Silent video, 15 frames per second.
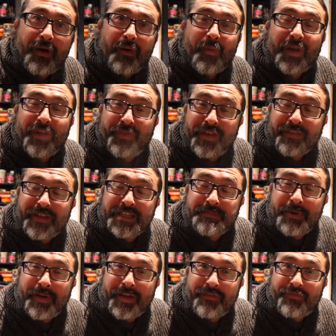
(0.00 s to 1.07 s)
Well, I think that's
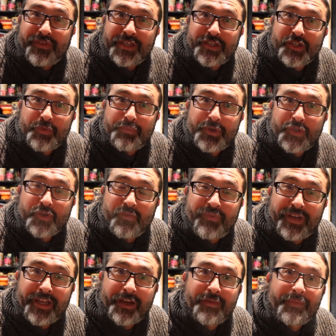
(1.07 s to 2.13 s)
about it for this super short
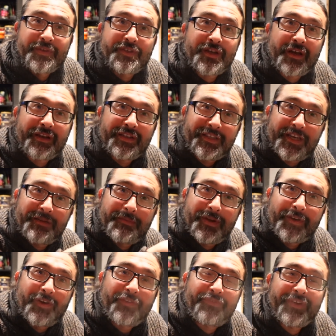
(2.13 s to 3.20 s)
video. So I'm going to take my
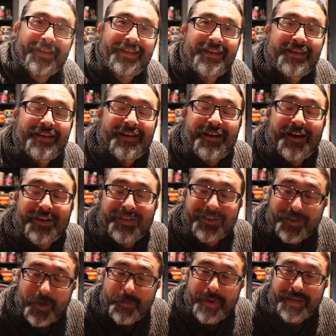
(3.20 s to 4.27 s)
coffee, I'm going to
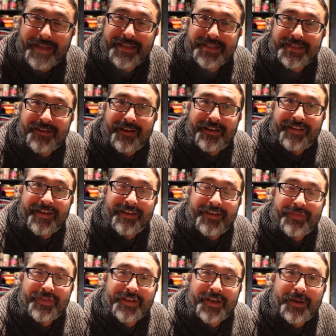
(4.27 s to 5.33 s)
go back inside, and
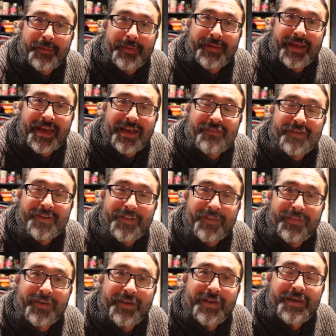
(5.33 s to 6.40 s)
I think I'm going to have
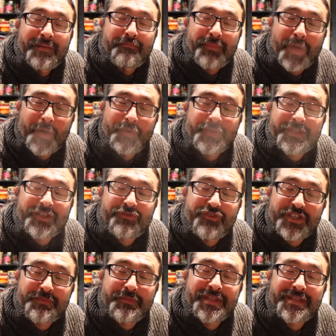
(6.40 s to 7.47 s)
another
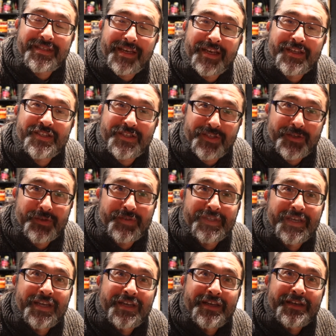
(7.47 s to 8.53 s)
post-Christmas dinner snooze.
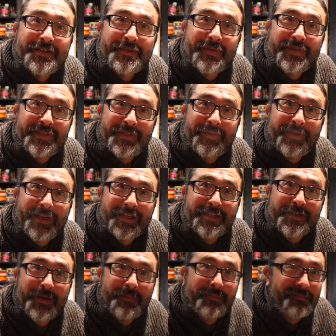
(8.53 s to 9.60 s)
So until next
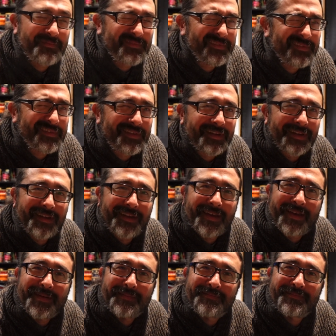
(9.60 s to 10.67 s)
time, take
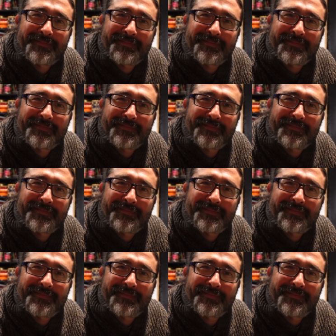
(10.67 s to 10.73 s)
care.